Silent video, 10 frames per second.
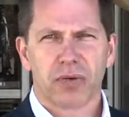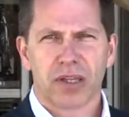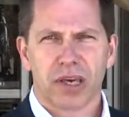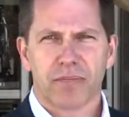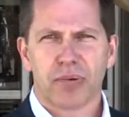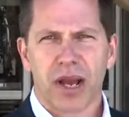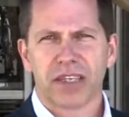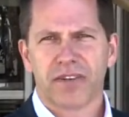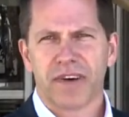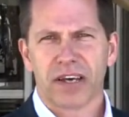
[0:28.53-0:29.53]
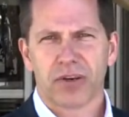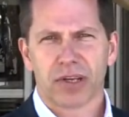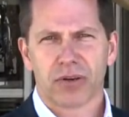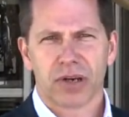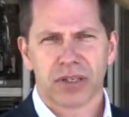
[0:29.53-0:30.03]
with the appraisal value
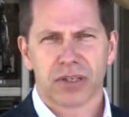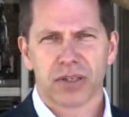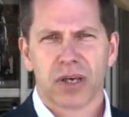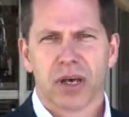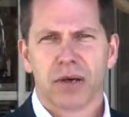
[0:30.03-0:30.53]
increases,